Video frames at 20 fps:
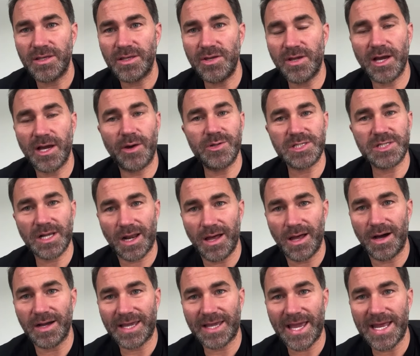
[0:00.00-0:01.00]
you go as
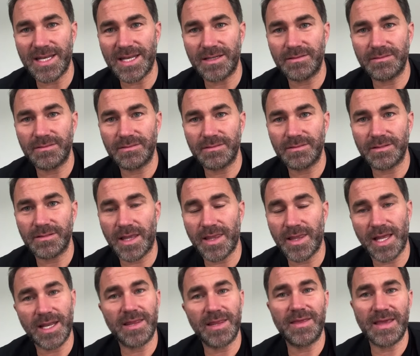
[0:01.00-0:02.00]
Clark Kent,
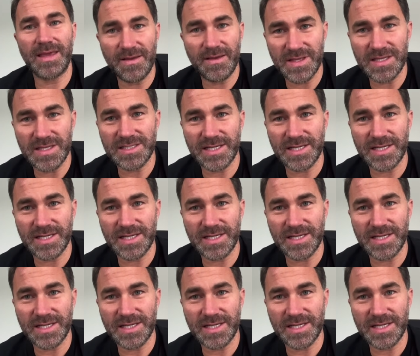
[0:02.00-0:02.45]
and then in the evening